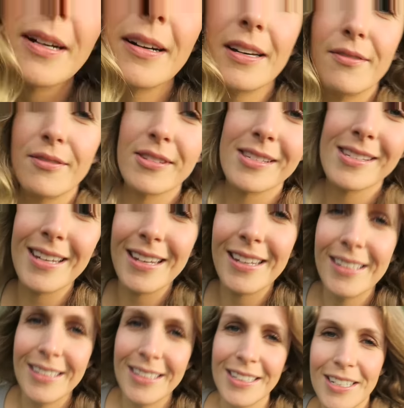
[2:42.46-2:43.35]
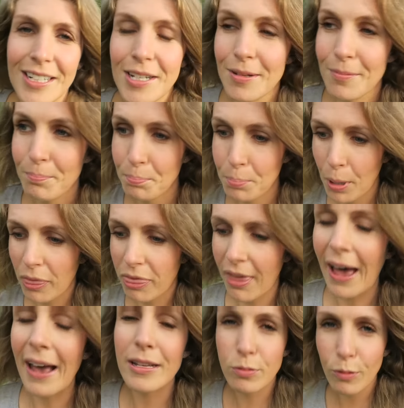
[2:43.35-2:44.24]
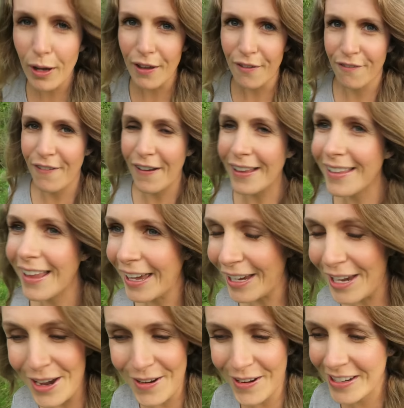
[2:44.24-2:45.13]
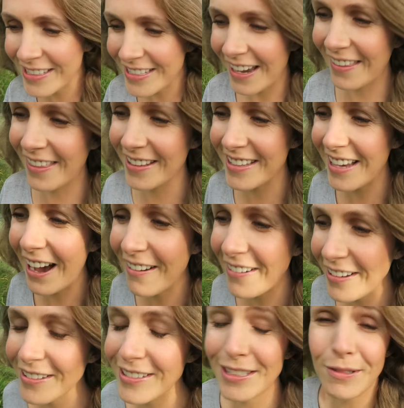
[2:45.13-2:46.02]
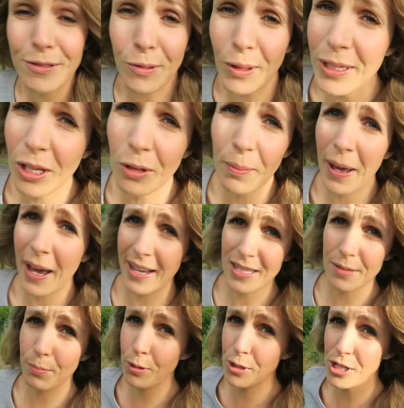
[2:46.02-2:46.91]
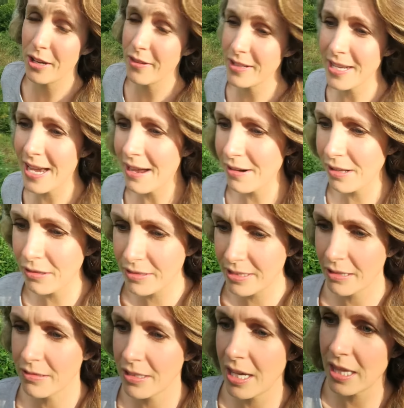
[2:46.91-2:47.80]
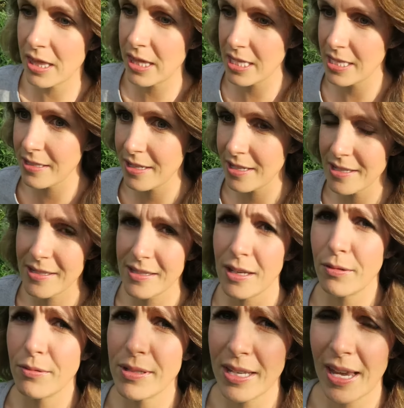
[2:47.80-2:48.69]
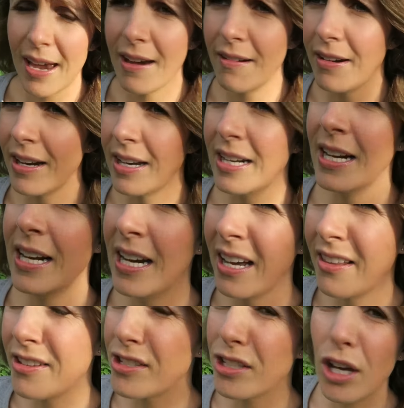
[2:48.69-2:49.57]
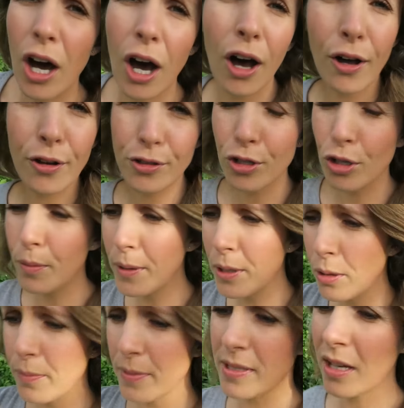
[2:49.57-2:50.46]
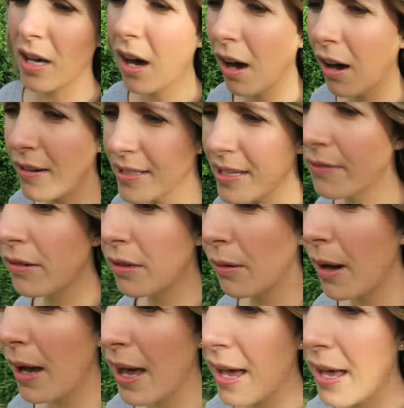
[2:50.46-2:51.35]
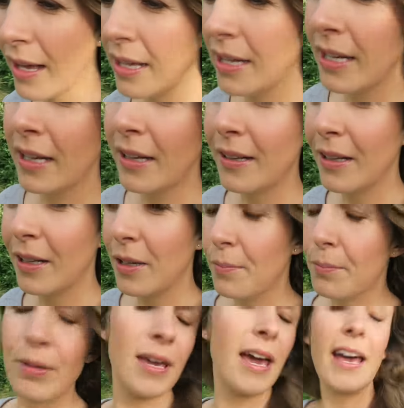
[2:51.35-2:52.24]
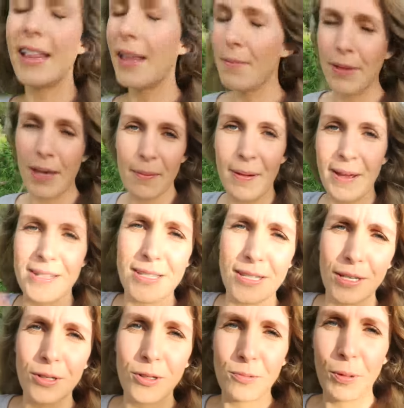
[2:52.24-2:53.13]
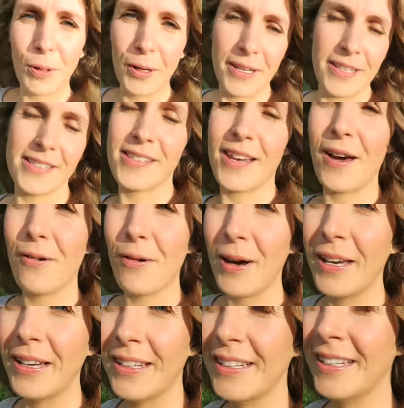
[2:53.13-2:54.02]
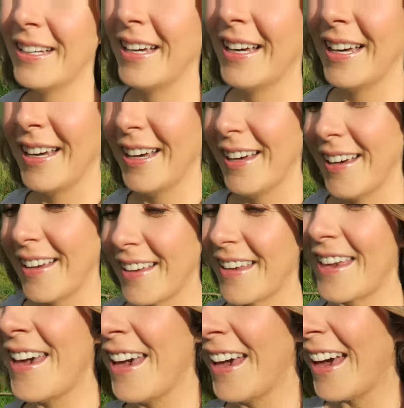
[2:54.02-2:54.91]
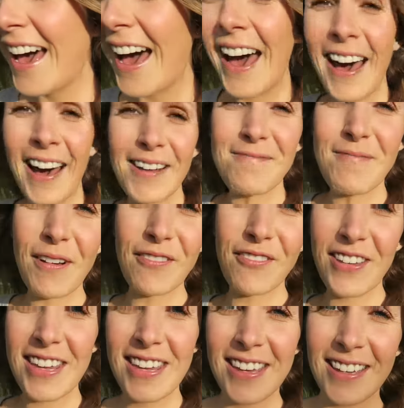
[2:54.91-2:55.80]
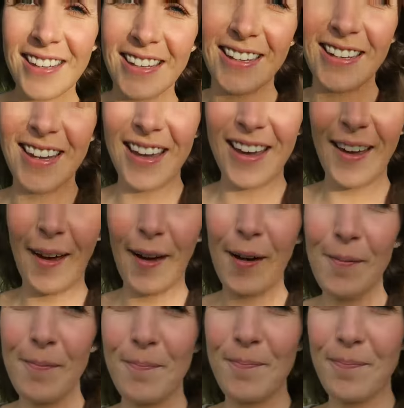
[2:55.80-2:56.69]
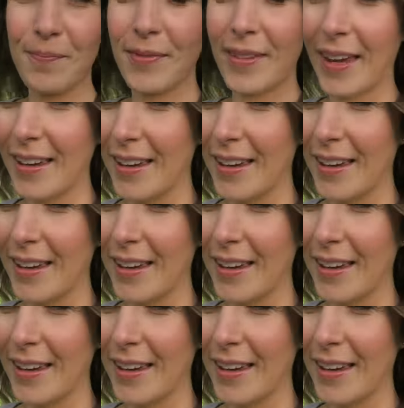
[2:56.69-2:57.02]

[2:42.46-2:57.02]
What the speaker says: can't even see, but that's what it felt like going down the downhills. There was one little bit I had to push it on the downhill because I was like, this is so scary, and there's cars coming up, there's cars everywhere. But yeah, let me get back to the good point. So I had my vegan